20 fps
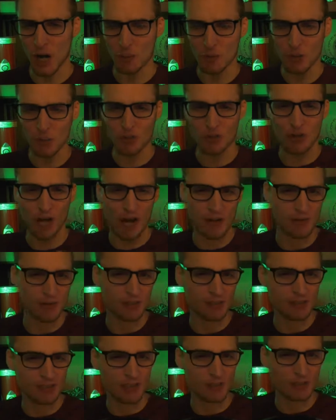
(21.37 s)
pretty much every
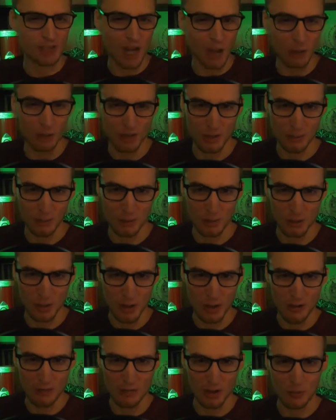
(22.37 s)
single top crypto
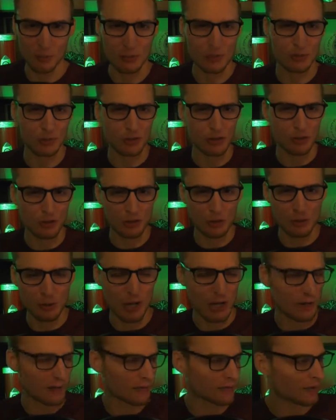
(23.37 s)
fell between 2
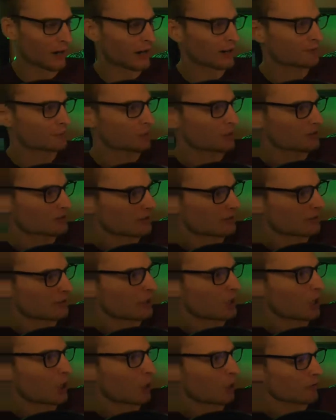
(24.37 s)
and 5%
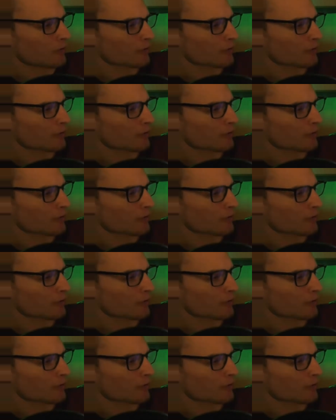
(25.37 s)
over